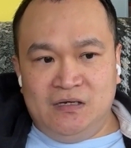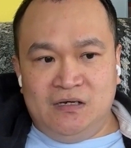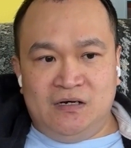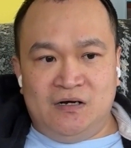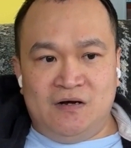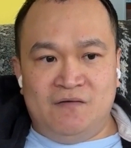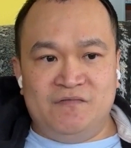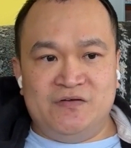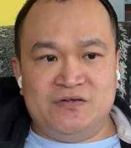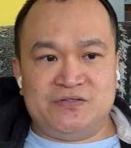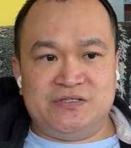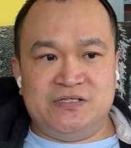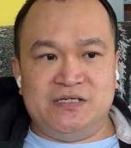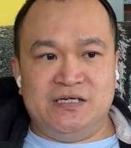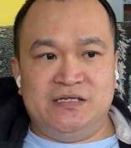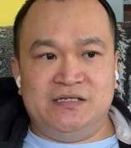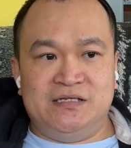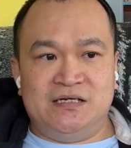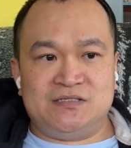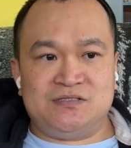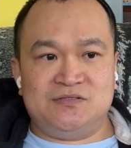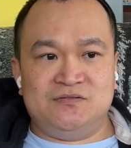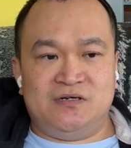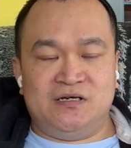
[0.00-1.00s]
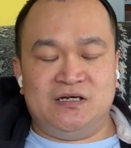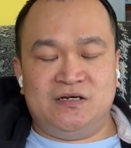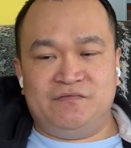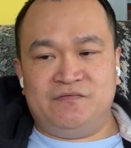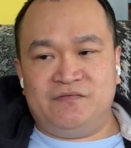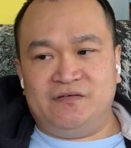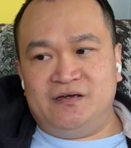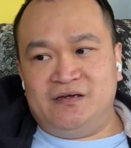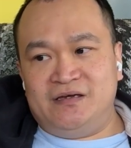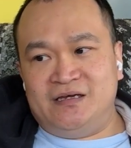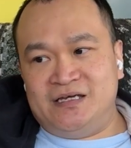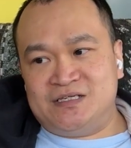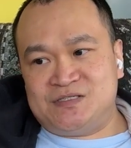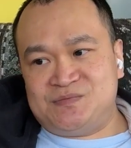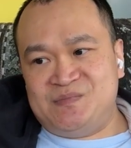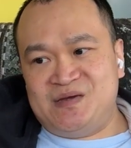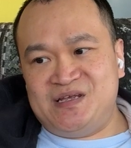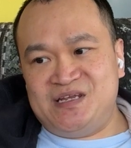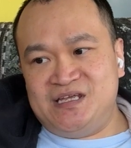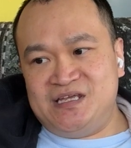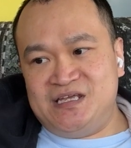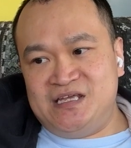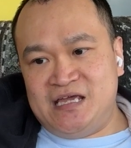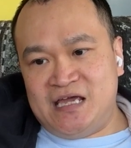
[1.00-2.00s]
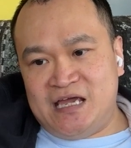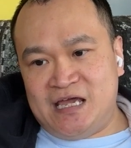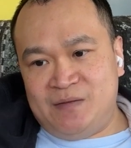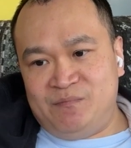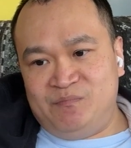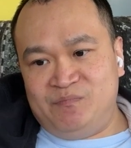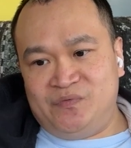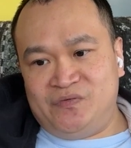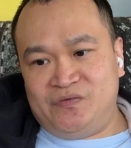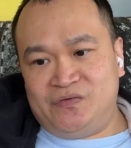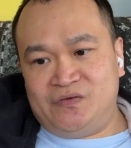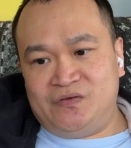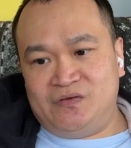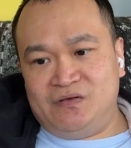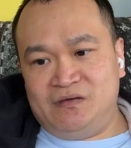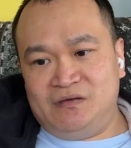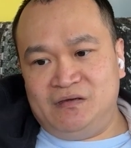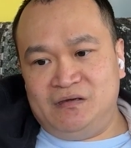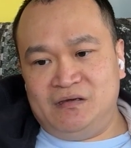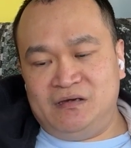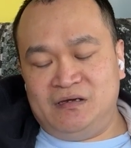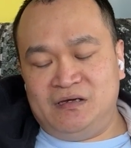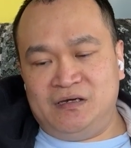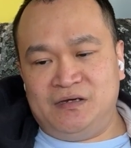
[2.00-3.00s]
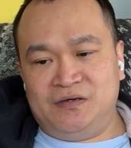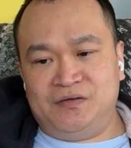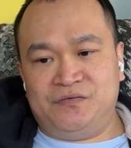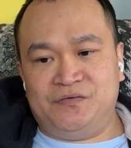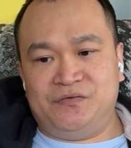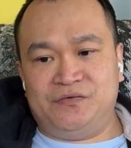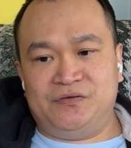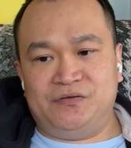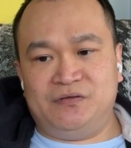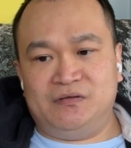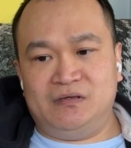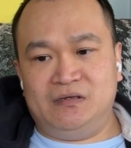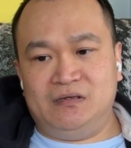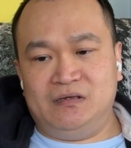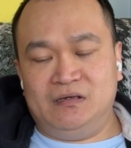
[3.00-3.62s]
Obviously, it does not have as many games as